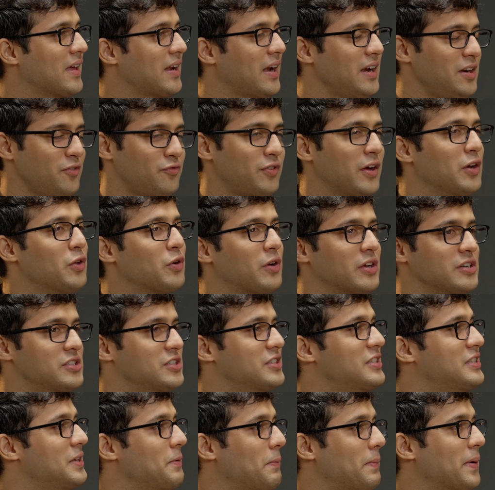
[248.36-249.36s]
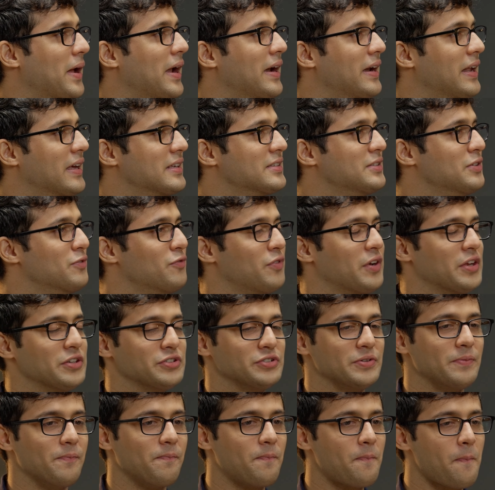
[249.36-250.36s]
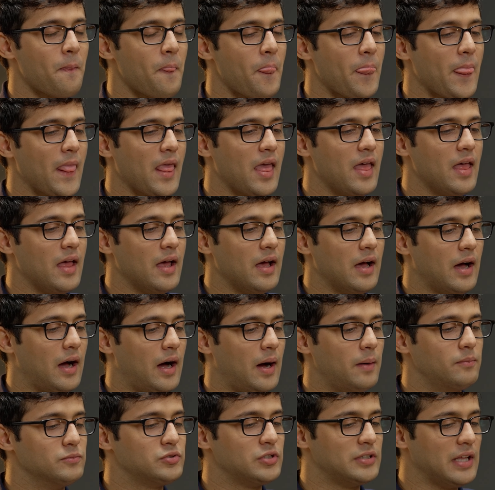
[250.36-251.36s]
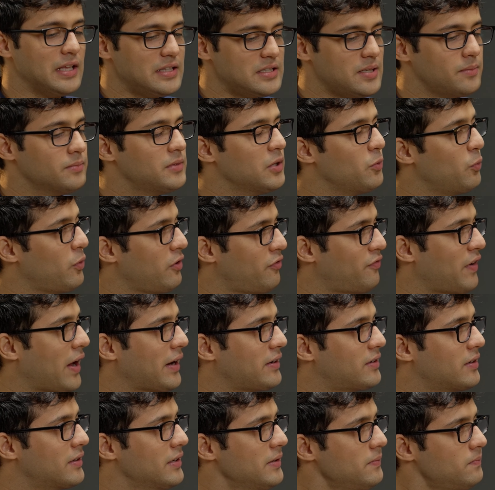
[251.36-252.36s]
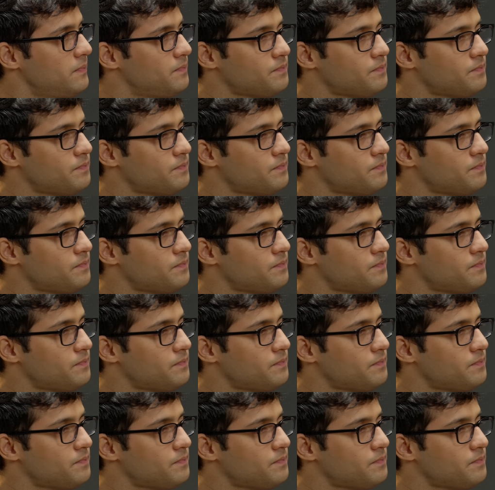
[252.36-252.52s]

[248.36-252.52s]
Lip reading: Right? If I look at just CPI index inflation. So that's something we factored in.